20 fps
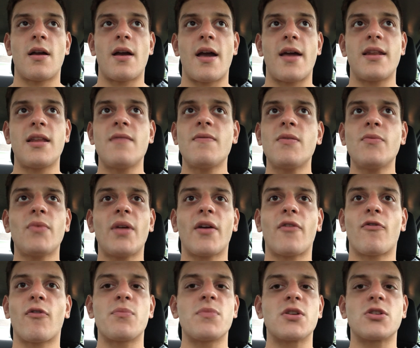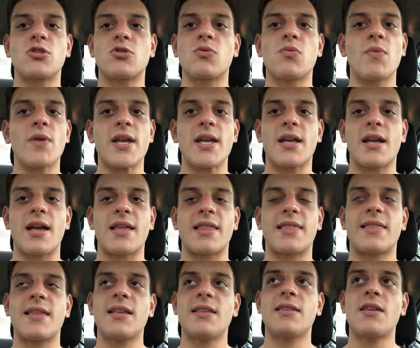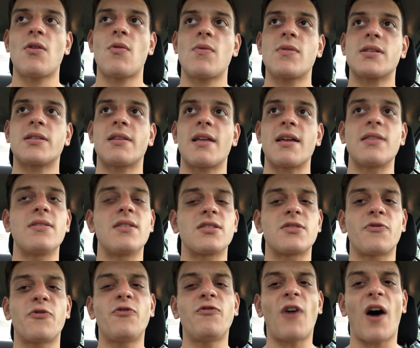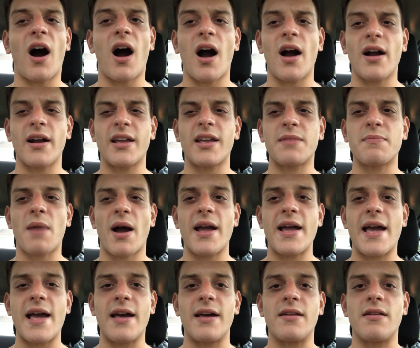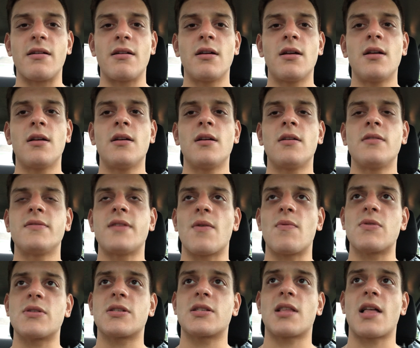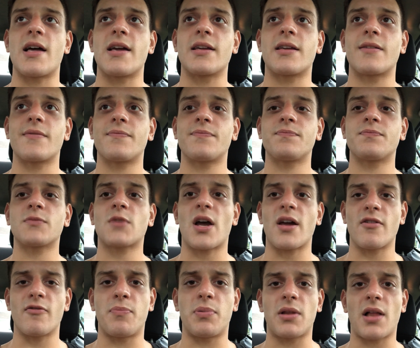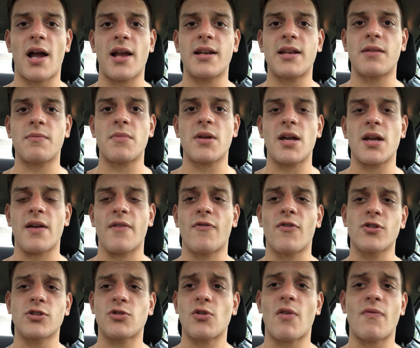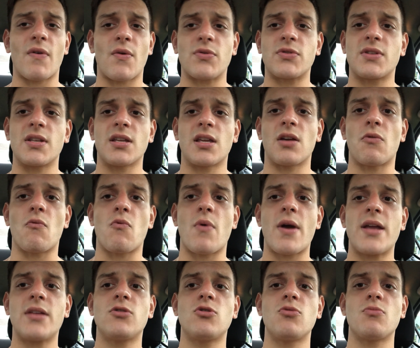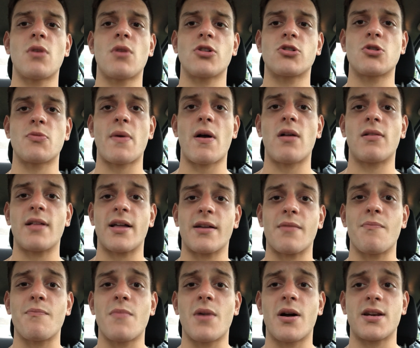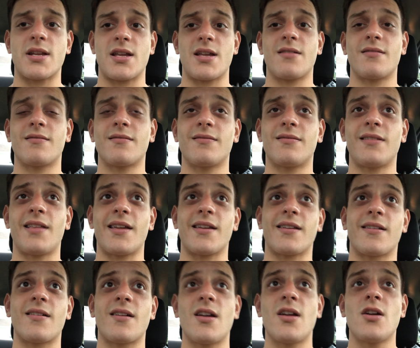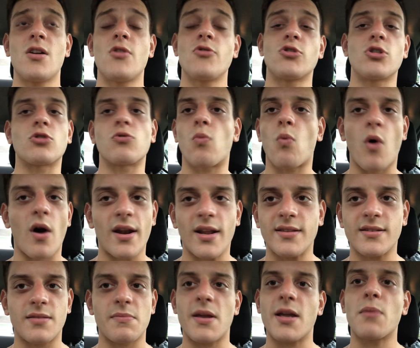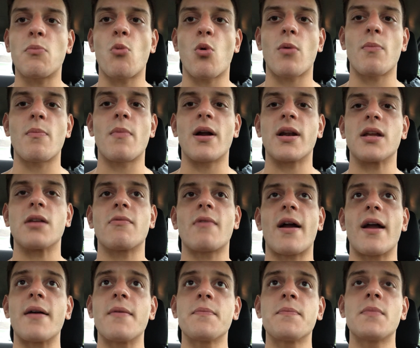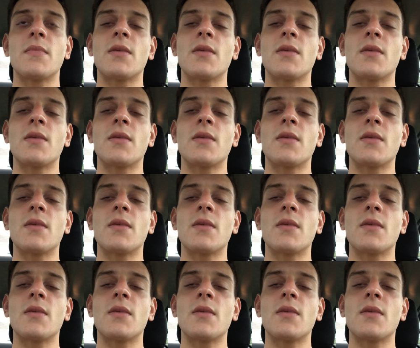And even, like, from this week, I think there was, like, this fog in my head that was, like, kind of blinding me. First off, I was thinking way too much about like money, like just wanting to make more money, right?